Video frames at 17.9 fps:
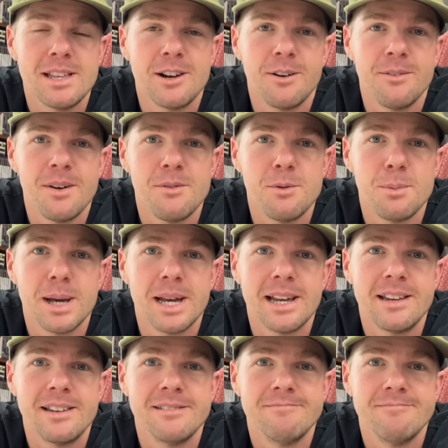than I've ever
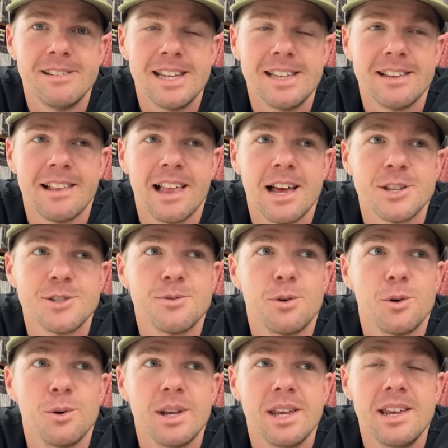been in the
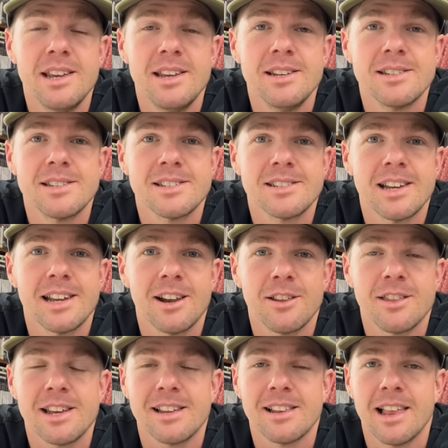last 4 years, and
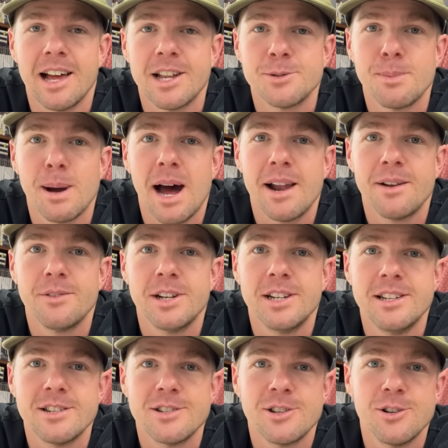I think a large part of
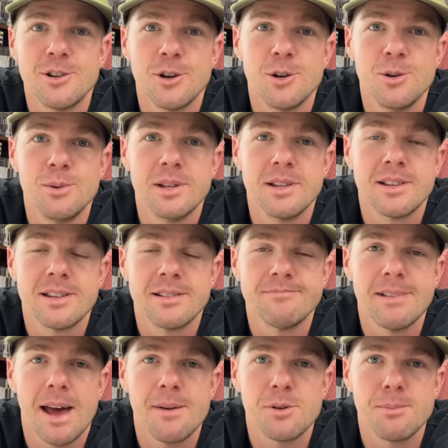it is to do with
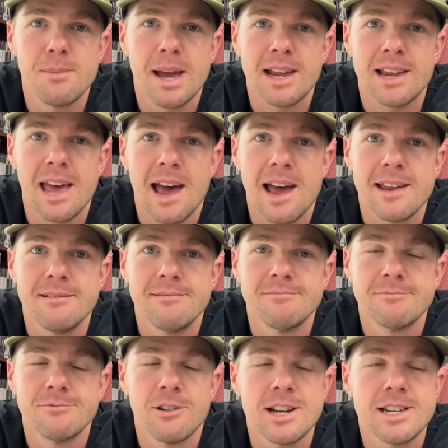having met Kate
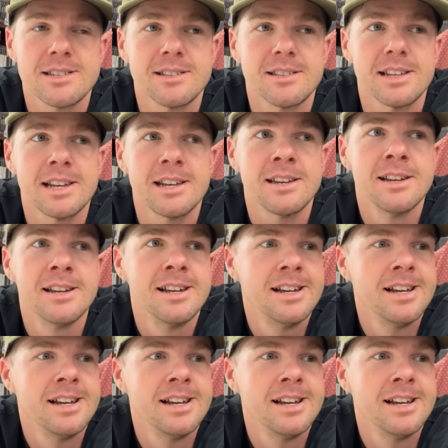recently,